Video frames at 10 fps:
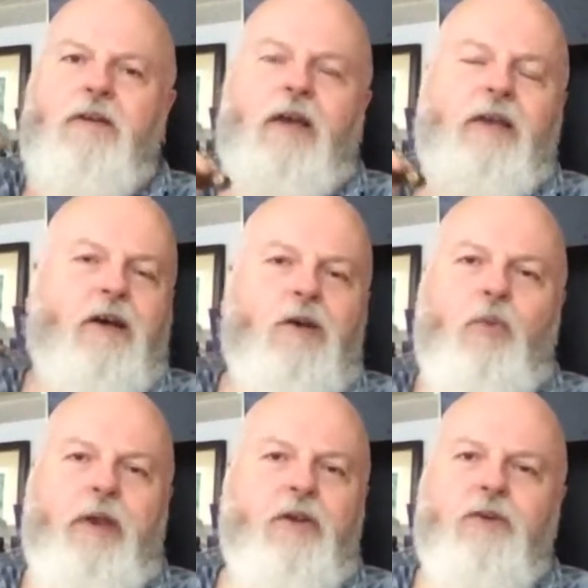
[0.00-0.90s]
And I
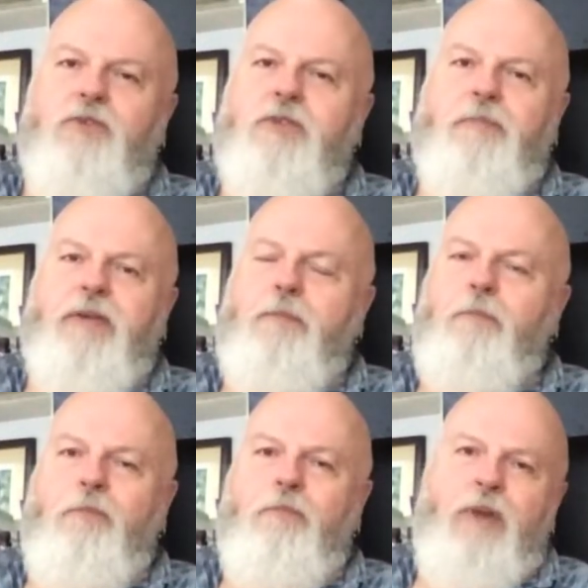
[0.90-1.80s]
went on to be a
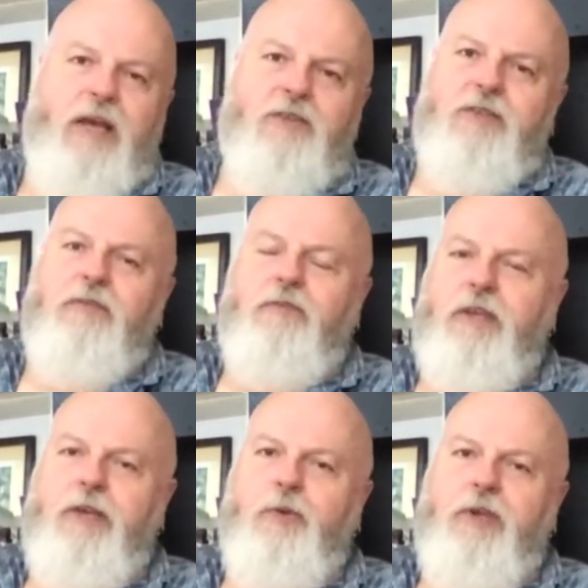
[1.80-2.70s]
massive
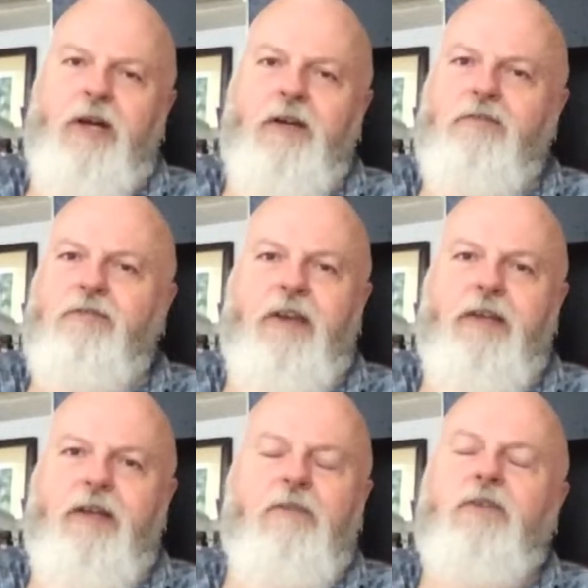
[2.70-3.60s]
Neil Young
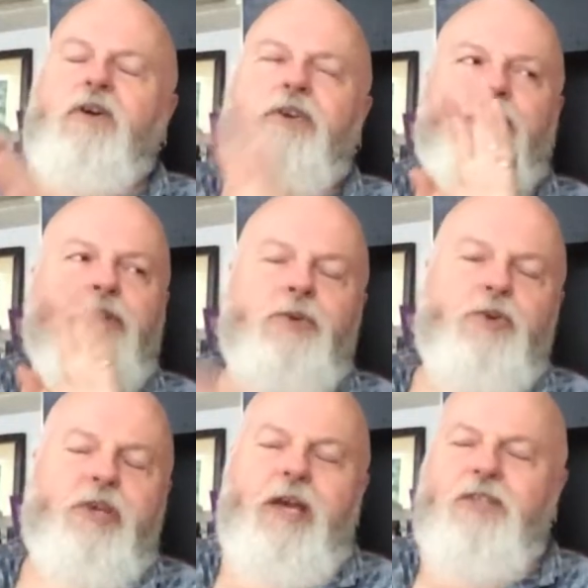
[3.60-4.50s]
fan. I've got a
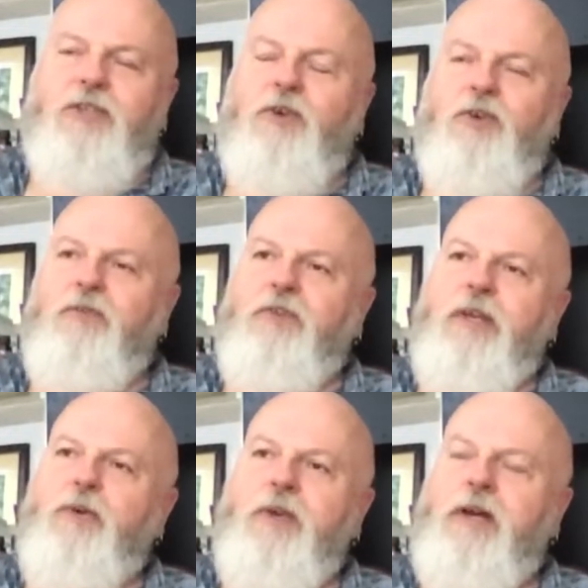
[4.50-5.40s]
huge catalogue of
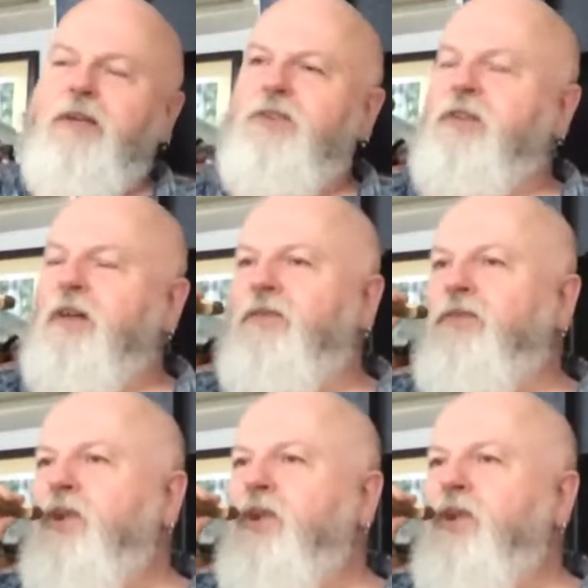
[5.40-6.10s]
Neil Young stuff.